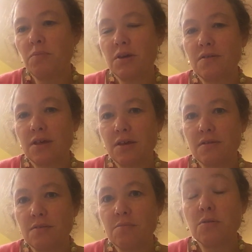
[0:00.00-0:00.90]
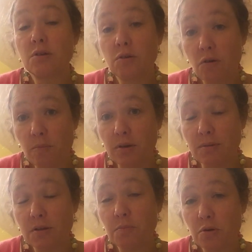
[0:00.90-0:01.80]
because that is the most common,
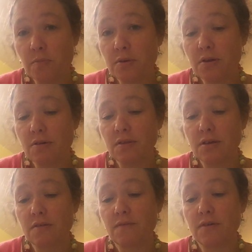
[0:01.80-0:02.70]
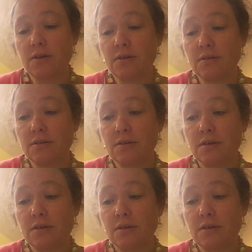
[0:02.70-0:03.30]
the most popular one that you find,